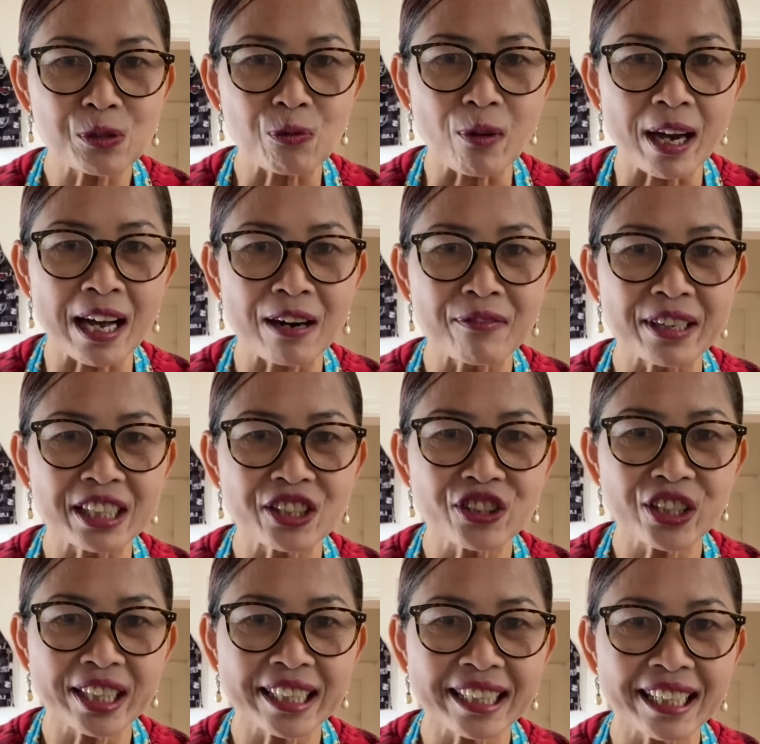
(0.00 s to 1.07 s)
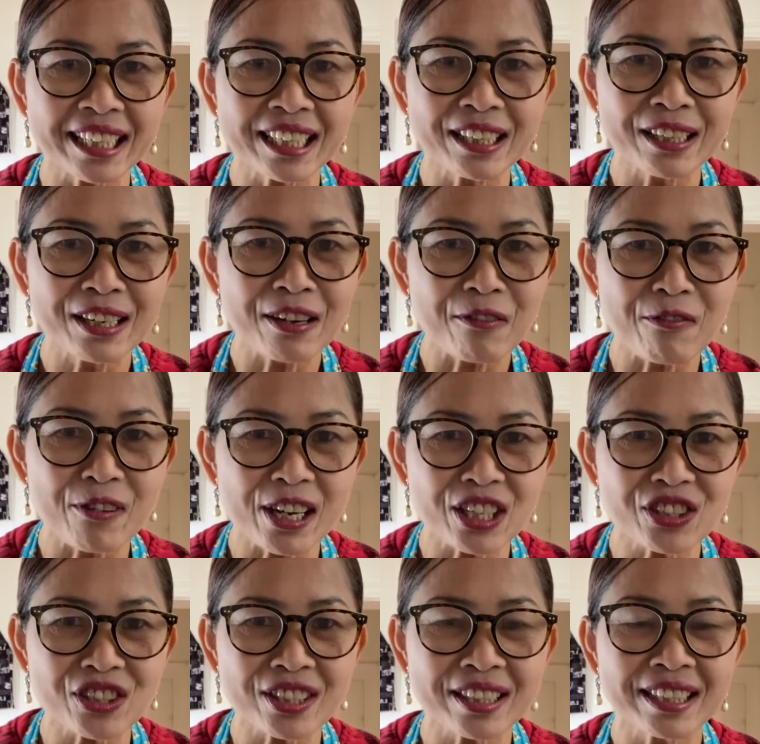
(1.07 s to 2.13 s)
well with chicken,
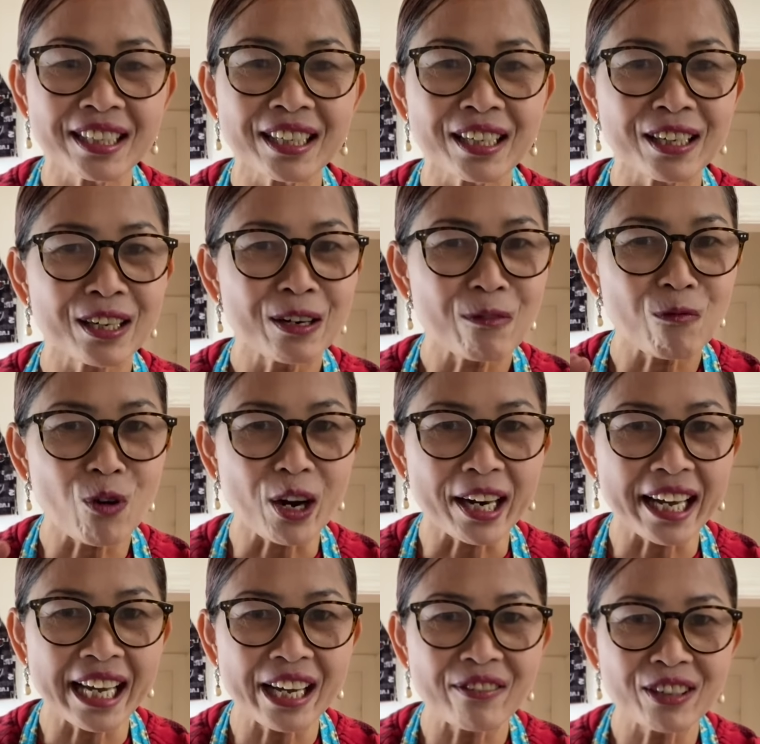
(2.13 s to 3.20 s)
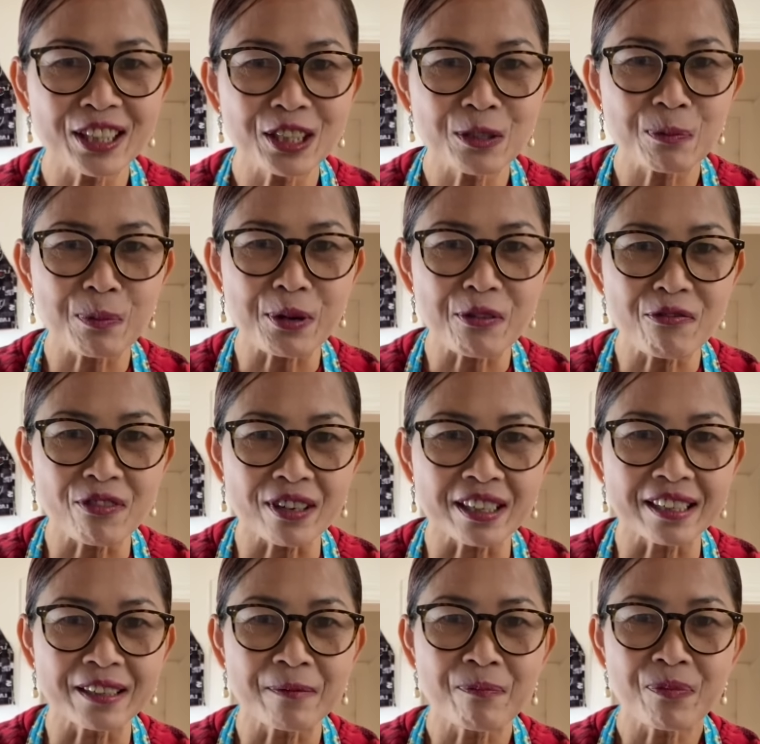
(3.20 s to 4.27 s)
fish, whatever you
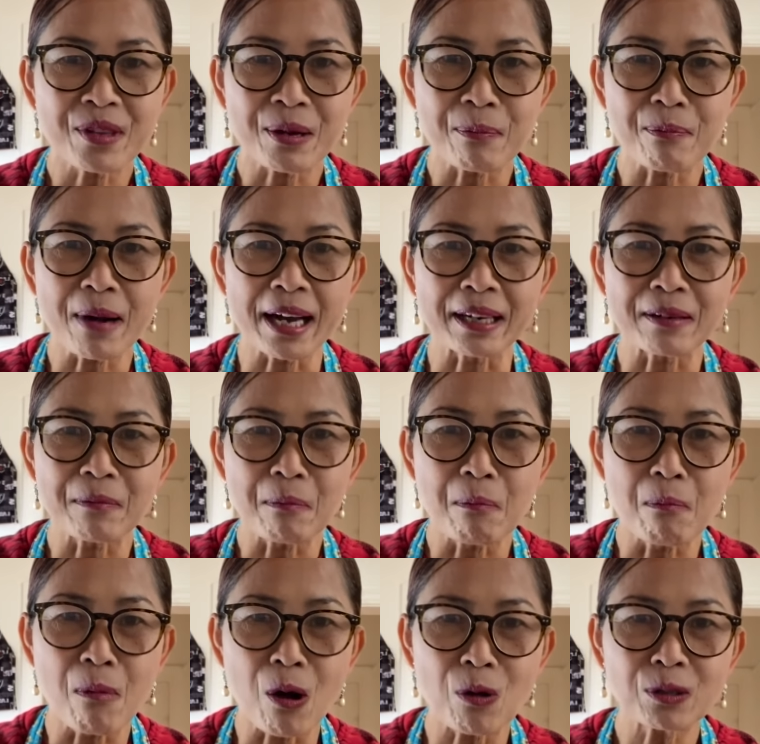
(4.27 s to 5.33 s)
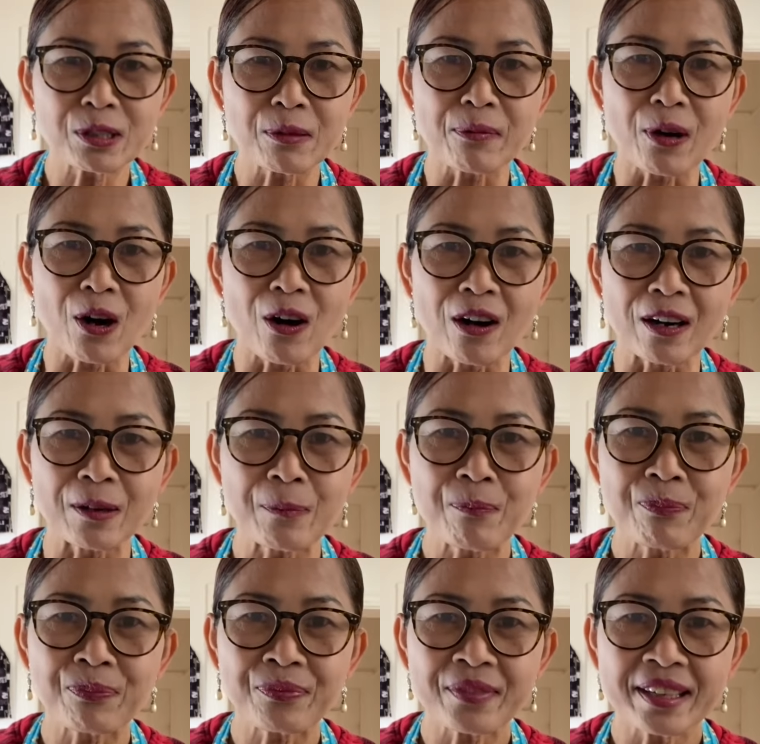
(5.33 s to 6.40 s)
prefer. But most of all,
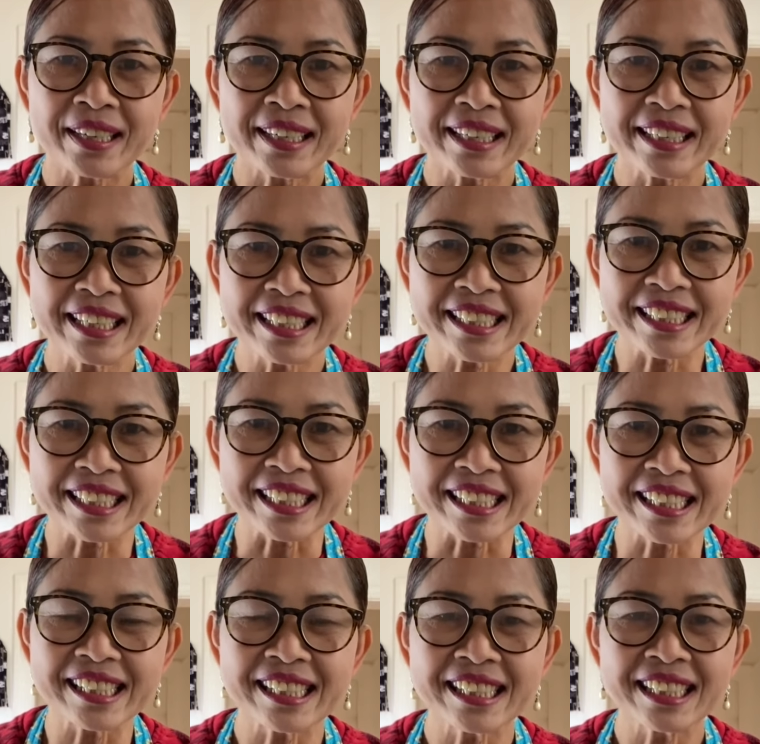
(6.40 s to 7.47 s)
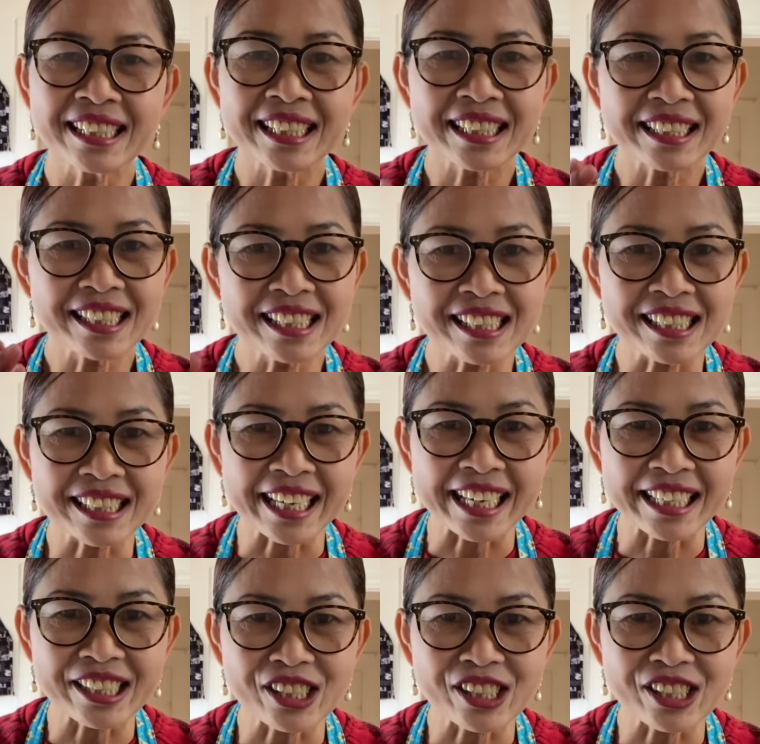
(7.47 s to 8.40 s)
this is the steak